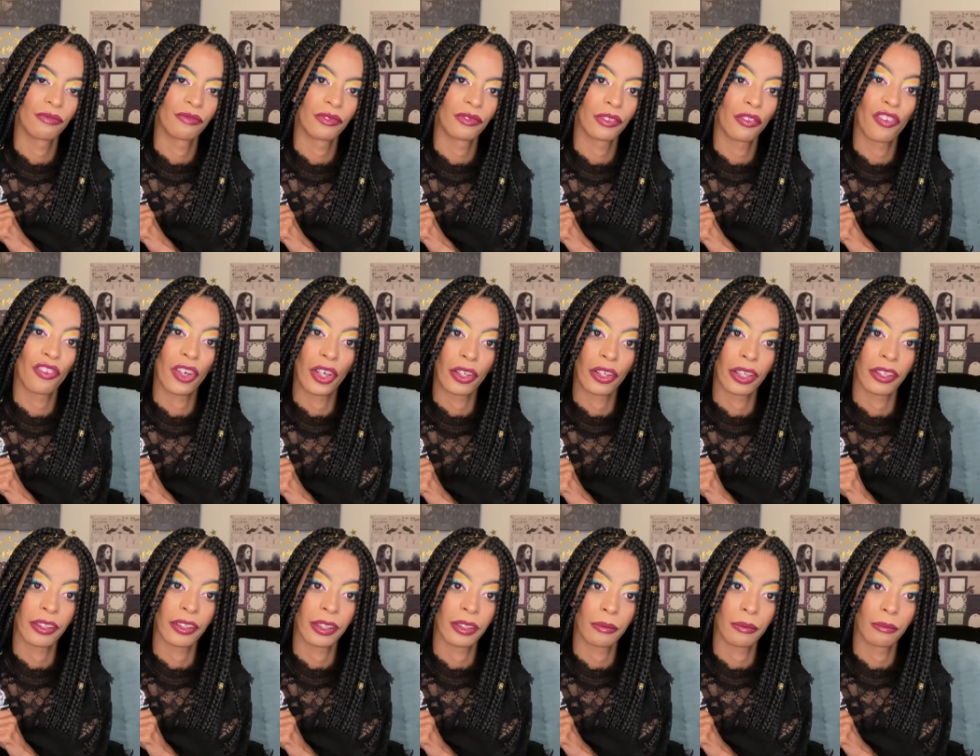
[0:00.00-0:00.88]

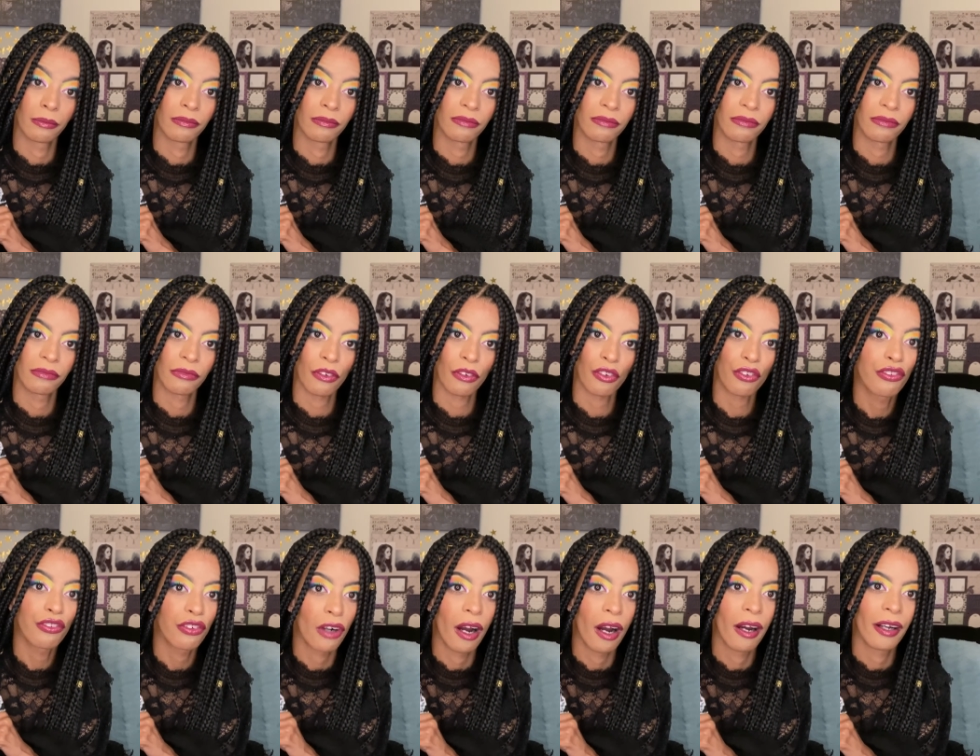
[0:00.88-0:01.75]
very
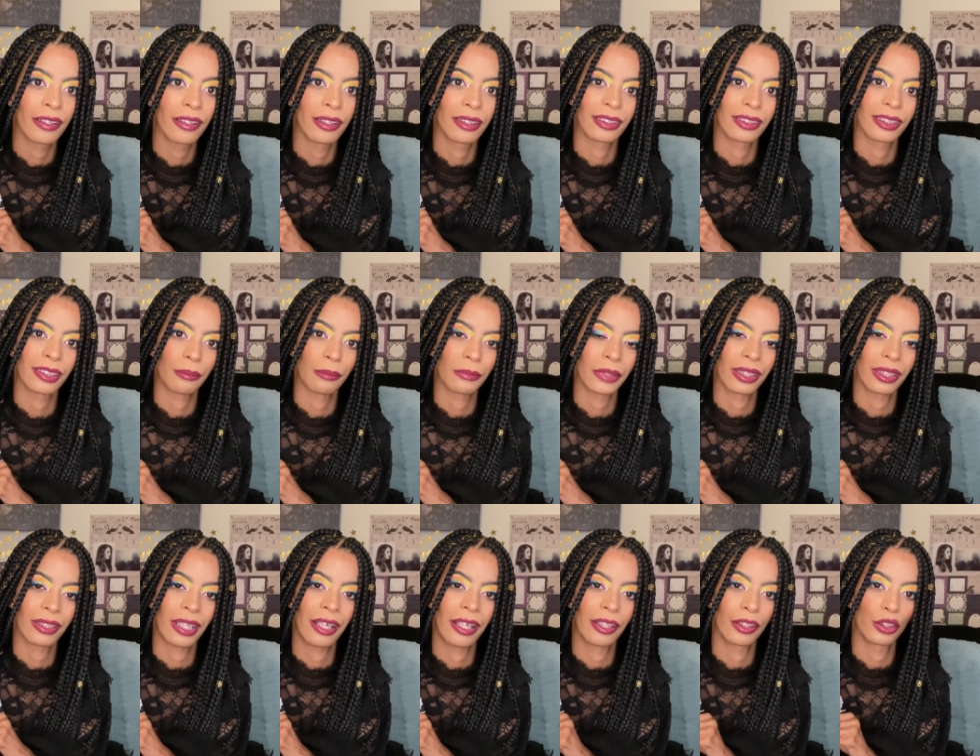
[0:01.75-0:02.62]
fun and something
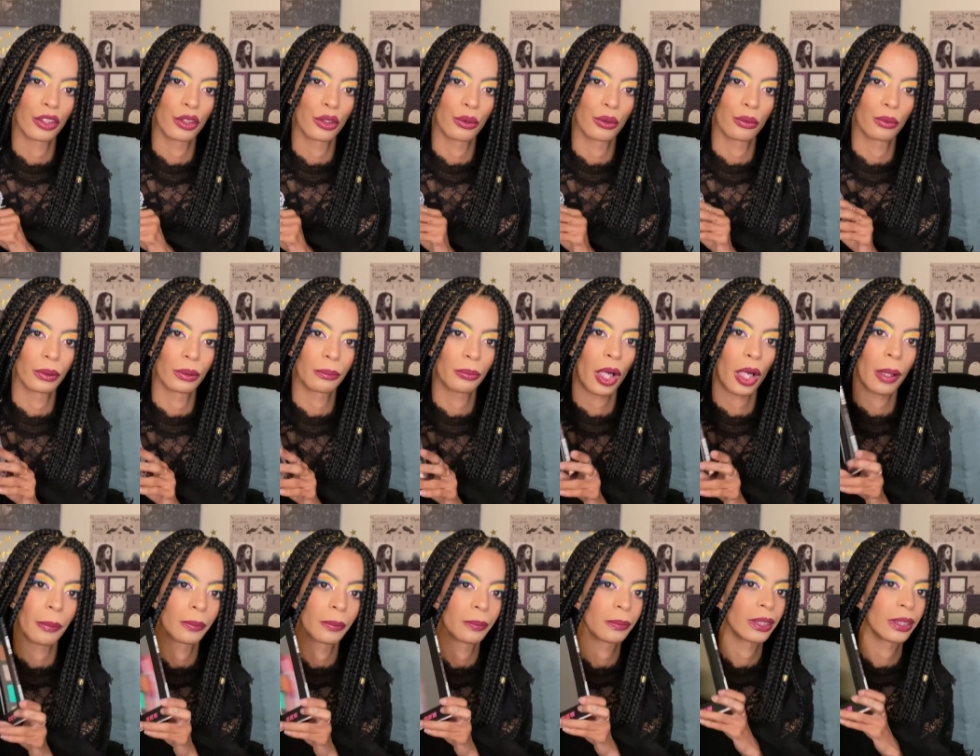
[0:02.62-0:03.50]
that you would
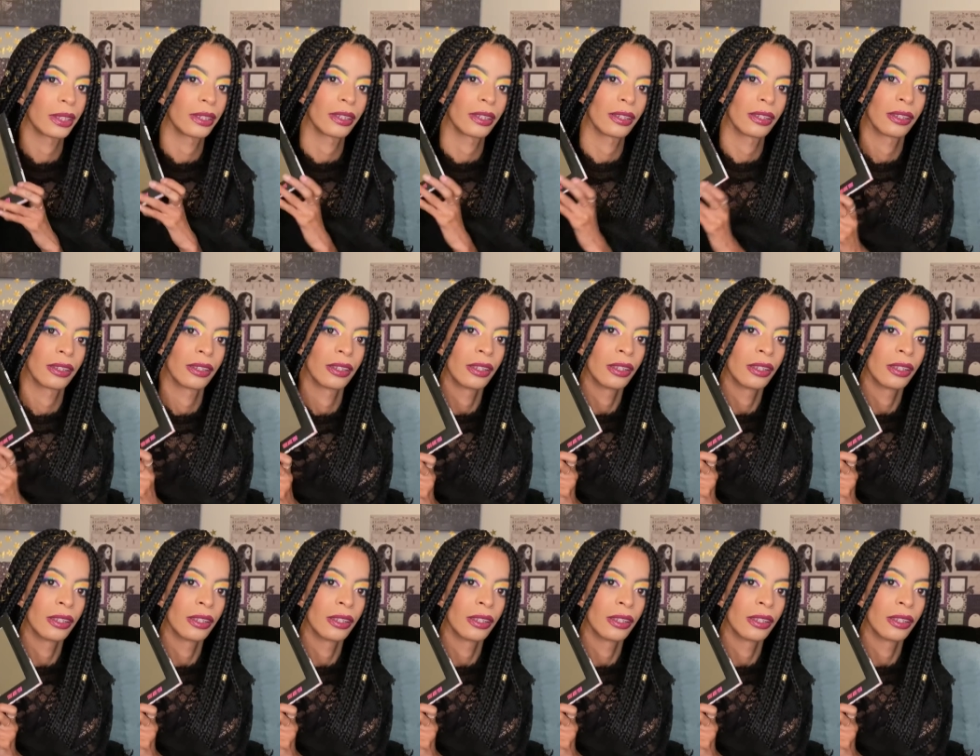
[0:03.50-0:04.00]
probably